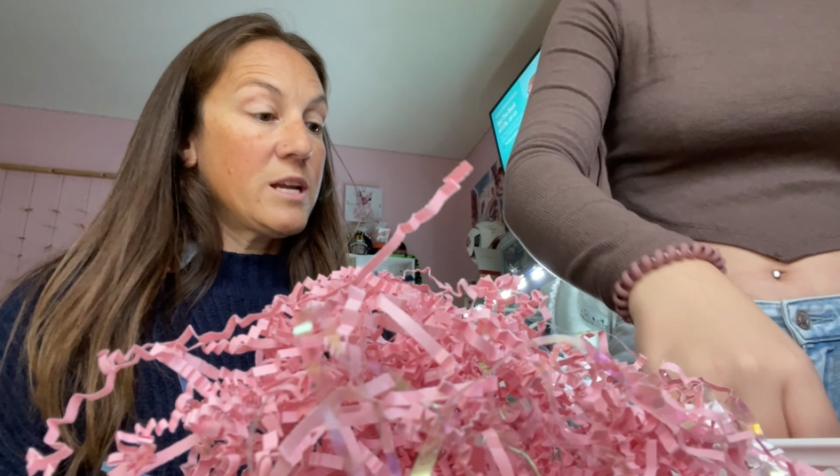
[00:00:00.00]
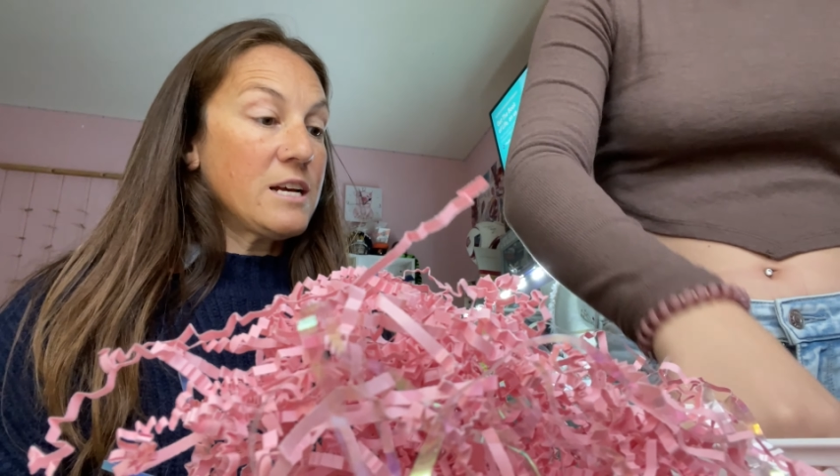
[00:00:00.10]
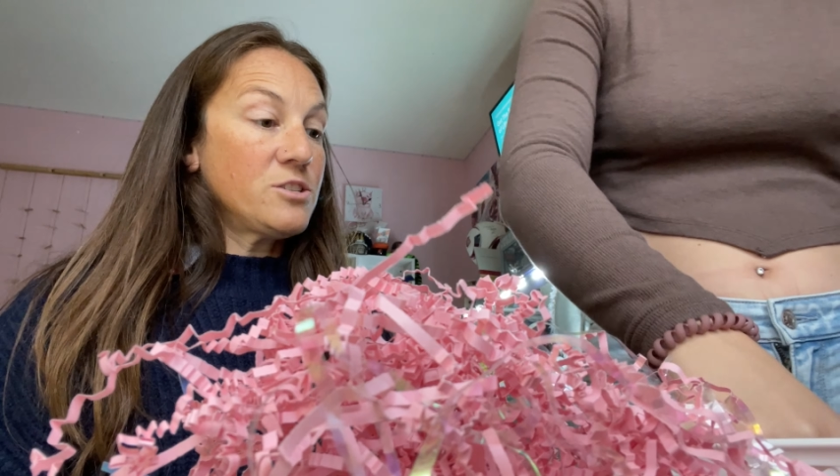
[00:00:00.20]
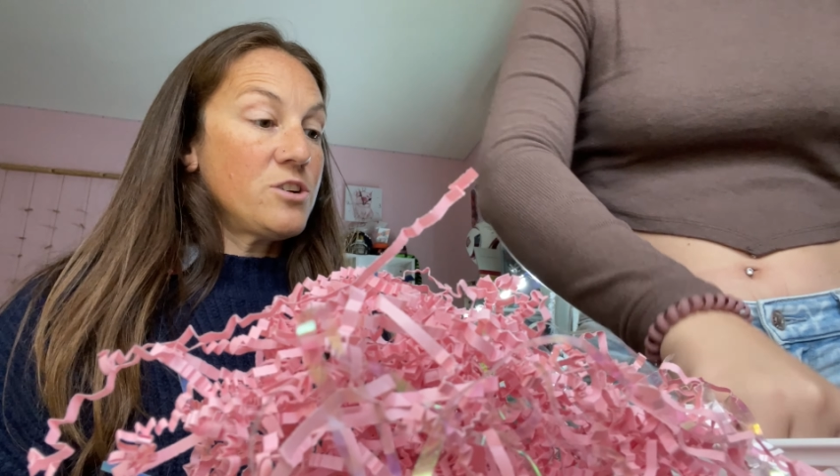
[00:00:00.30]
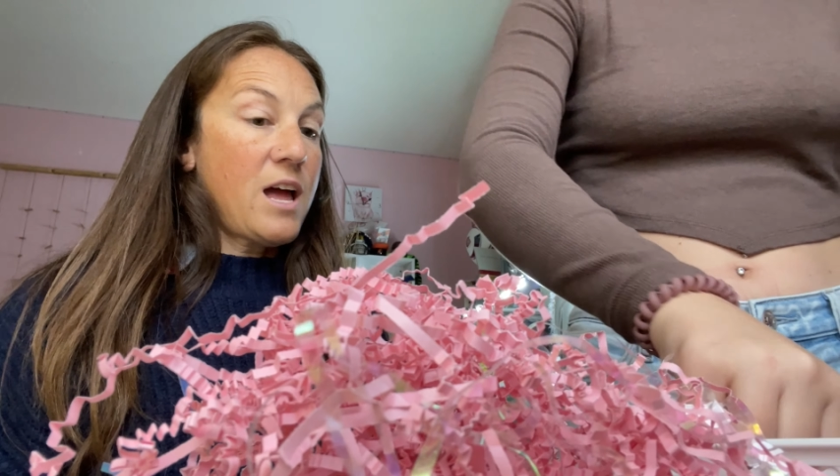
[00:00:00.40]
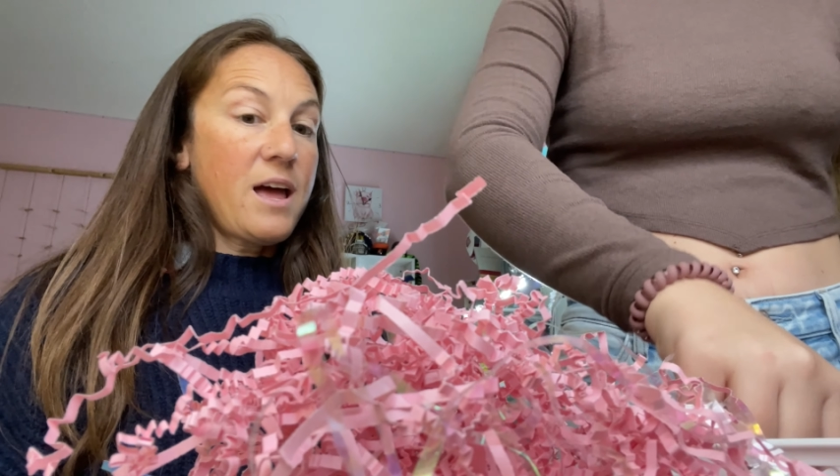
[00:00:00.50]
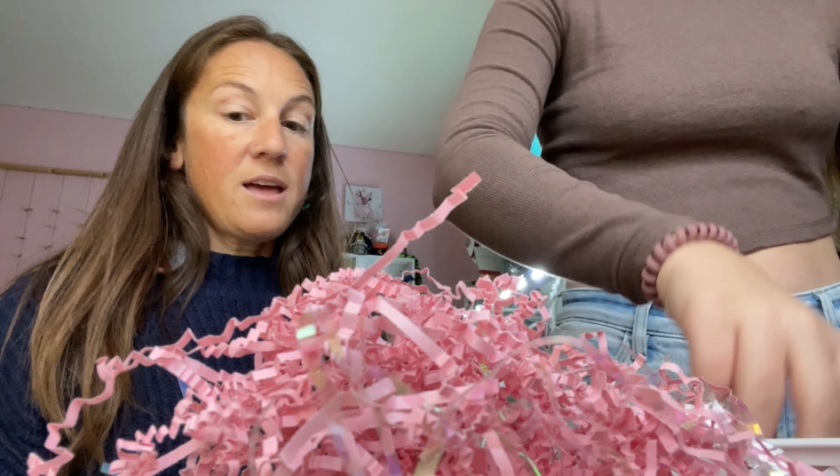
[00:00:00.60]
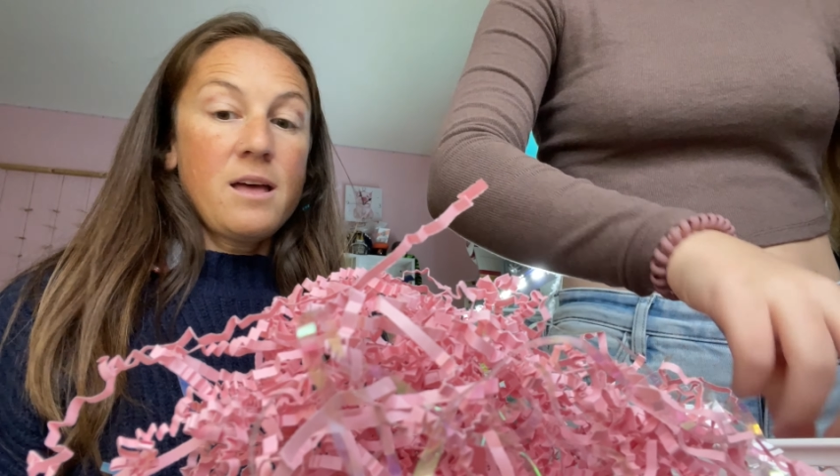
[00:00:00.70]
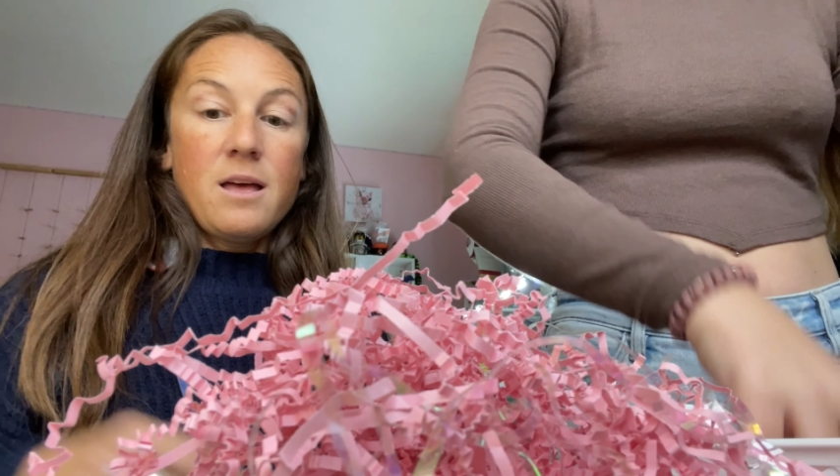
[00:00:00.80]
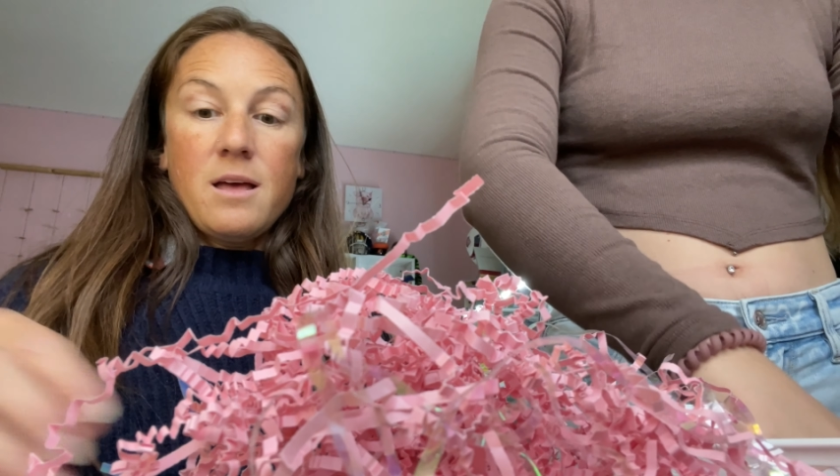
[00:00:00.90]
yesterday.
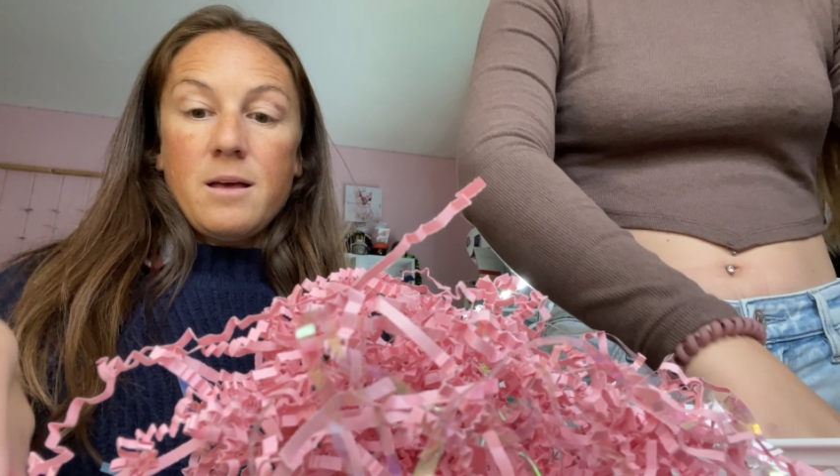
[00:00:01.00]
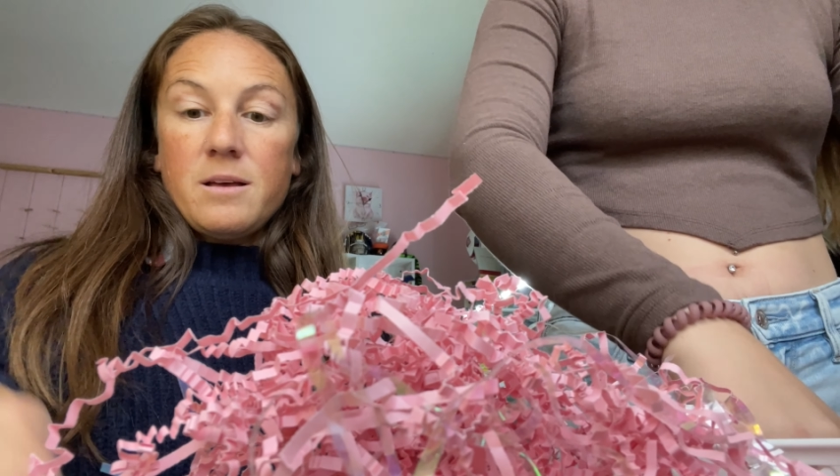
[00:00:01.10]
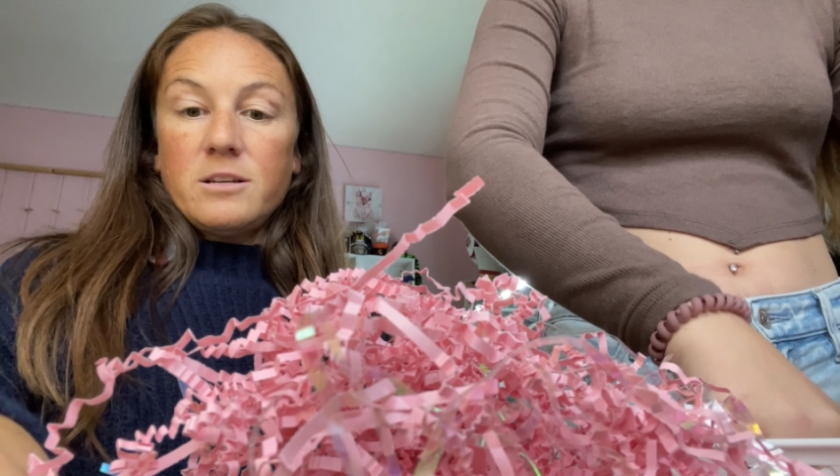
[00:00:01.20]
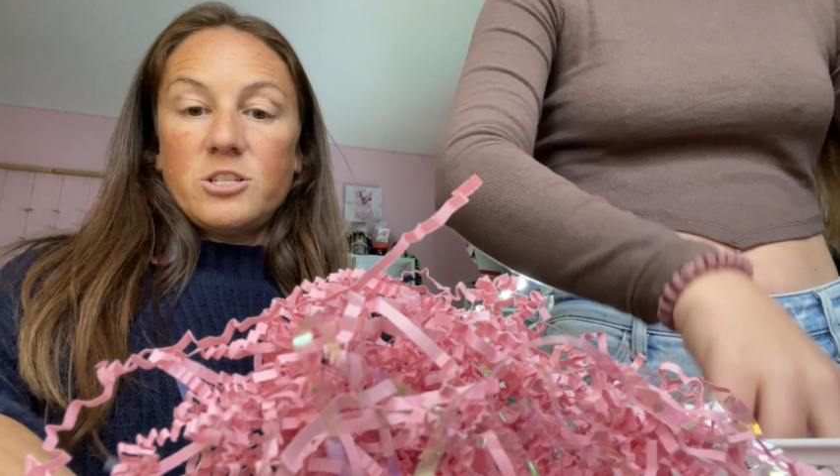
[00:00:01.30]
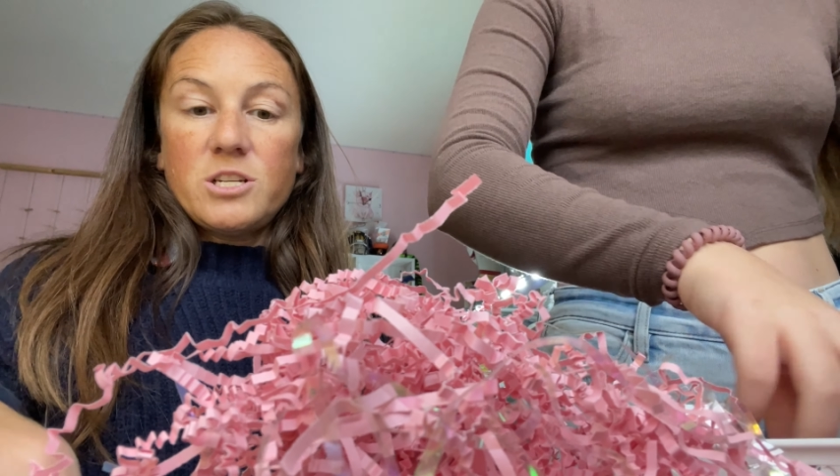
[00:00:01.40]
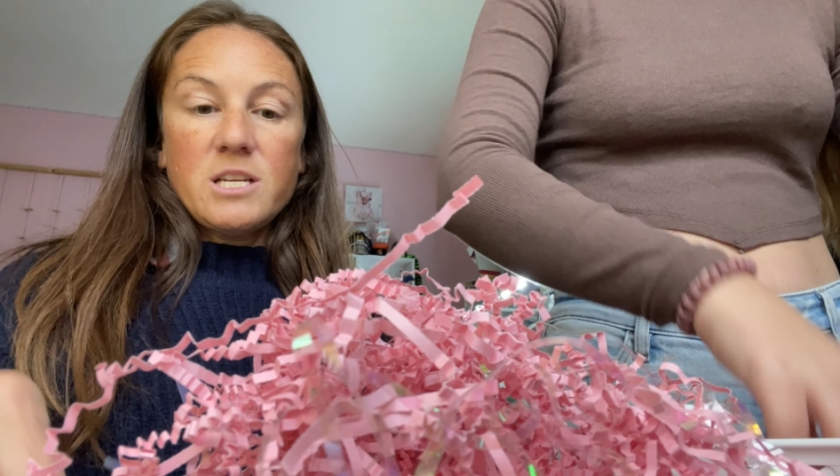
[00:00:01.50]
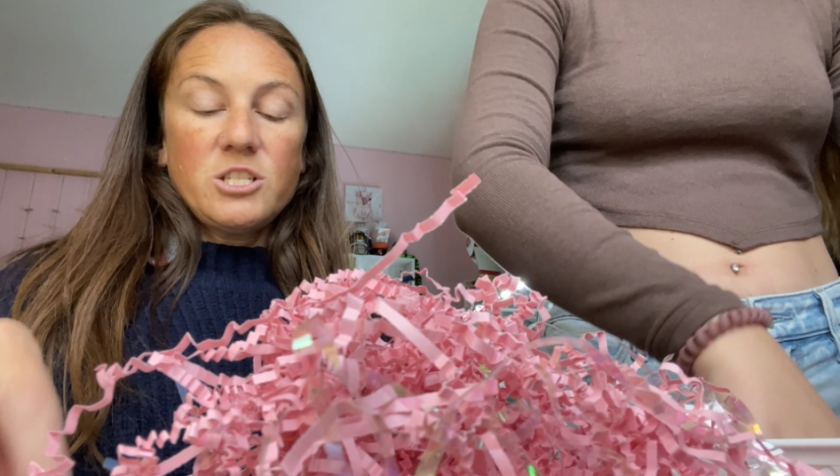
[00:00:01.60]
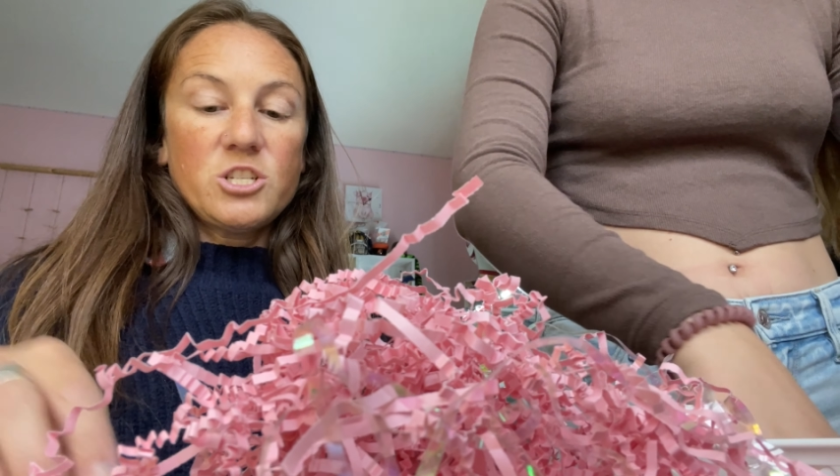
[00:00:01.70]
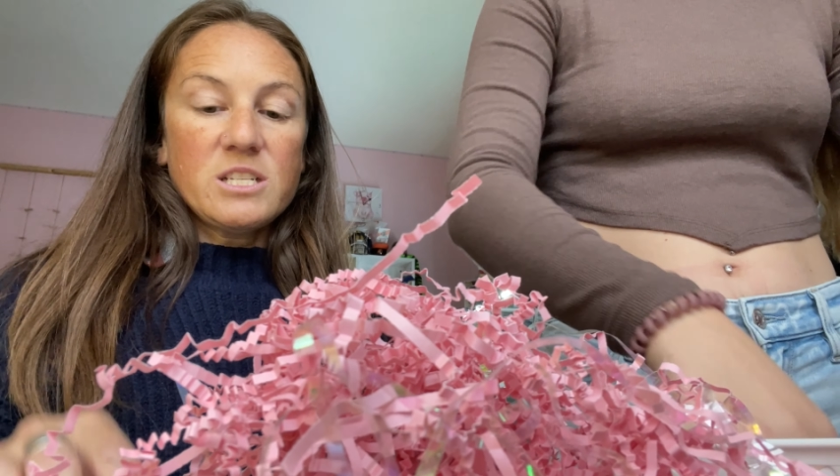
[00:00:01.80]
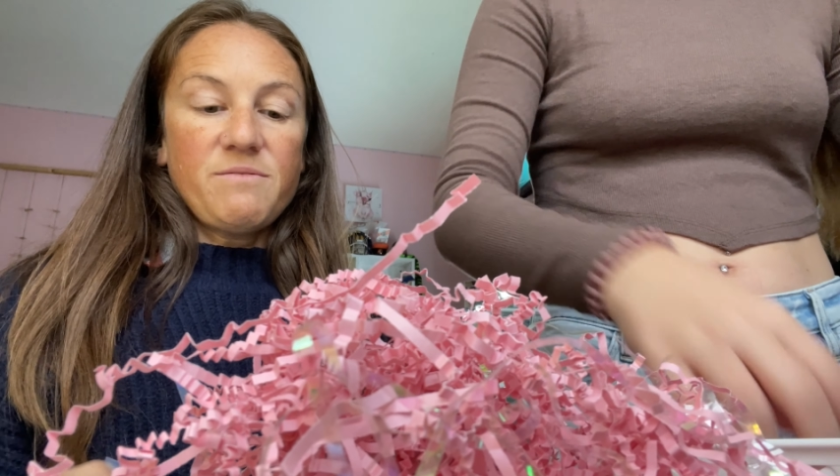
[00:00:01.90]

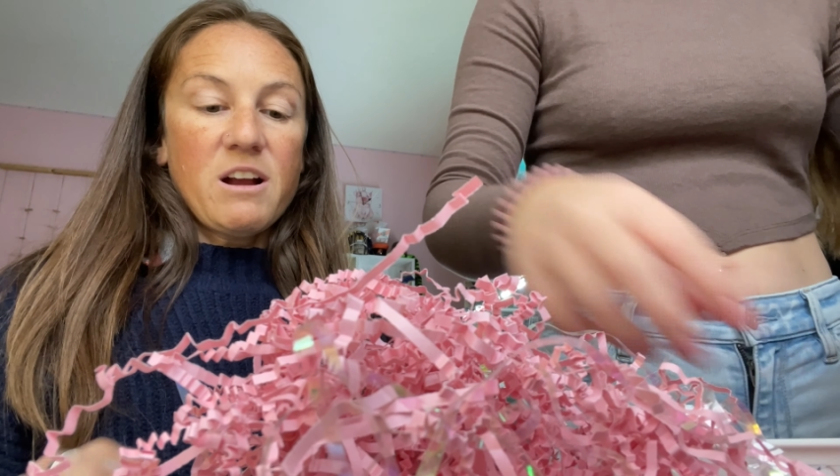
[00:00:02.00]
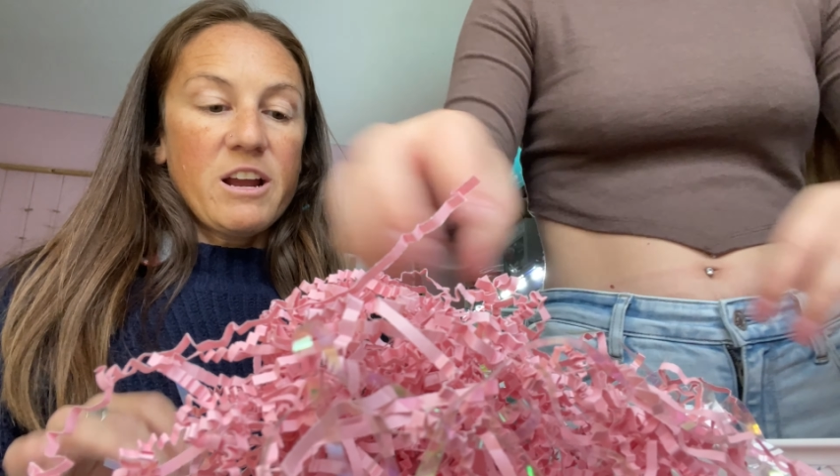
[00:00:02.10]
She's just very